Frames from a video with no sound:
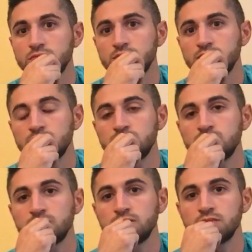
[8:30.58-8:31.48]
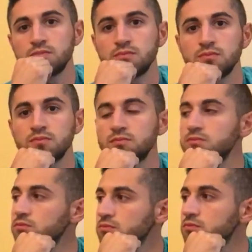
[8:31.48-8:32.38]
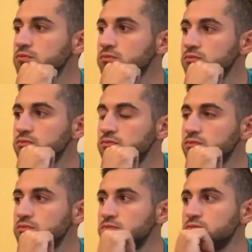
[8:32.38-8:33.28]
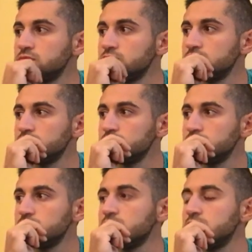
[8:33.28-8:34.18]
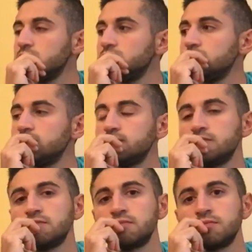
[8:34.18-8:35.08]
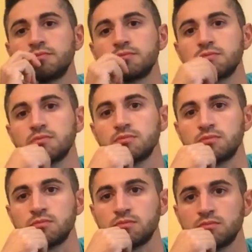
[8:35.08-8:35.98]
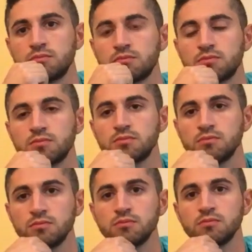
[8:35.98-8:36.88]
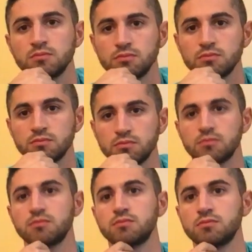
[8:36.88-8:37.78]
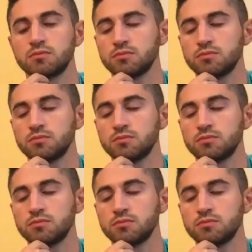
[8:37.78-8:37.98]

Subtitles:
This person isn't speaking.